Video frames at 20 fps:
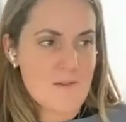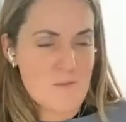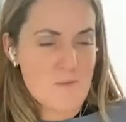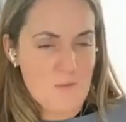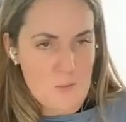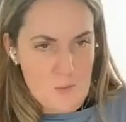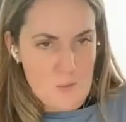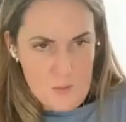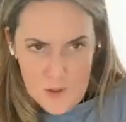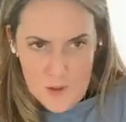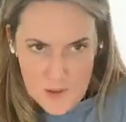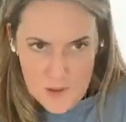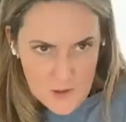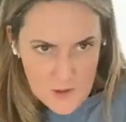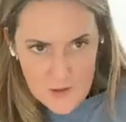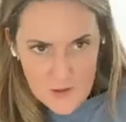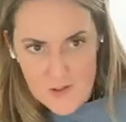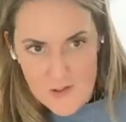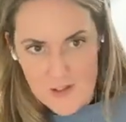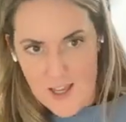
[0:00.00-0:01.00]
with
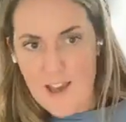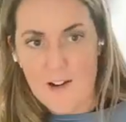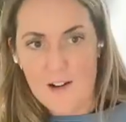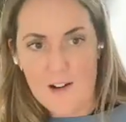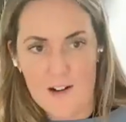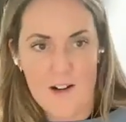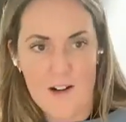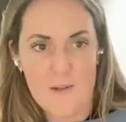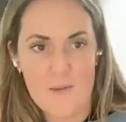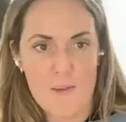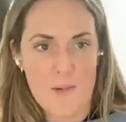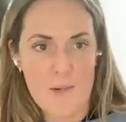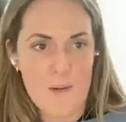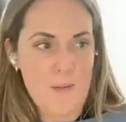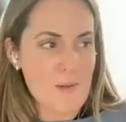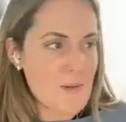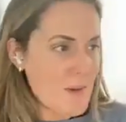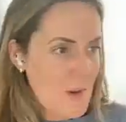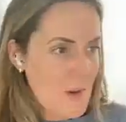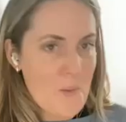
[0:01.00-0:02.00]
your sacrum, and
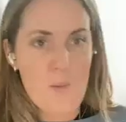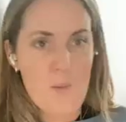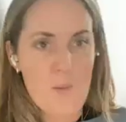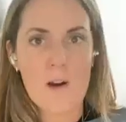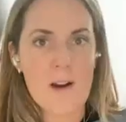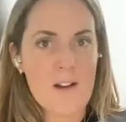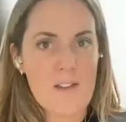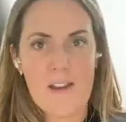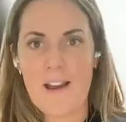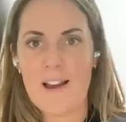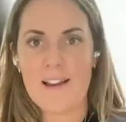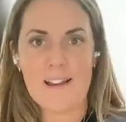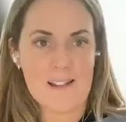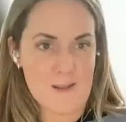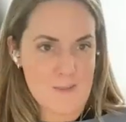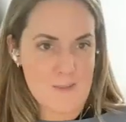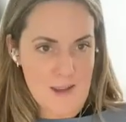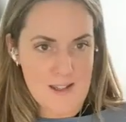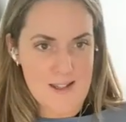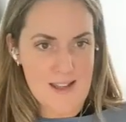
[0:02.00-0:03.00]
people are like, where the heck
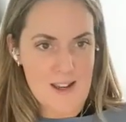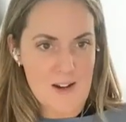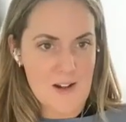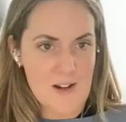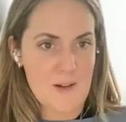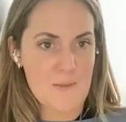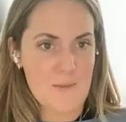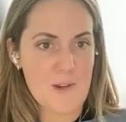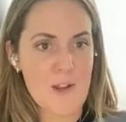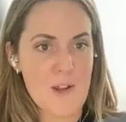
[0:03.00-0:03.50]
is my sacrum?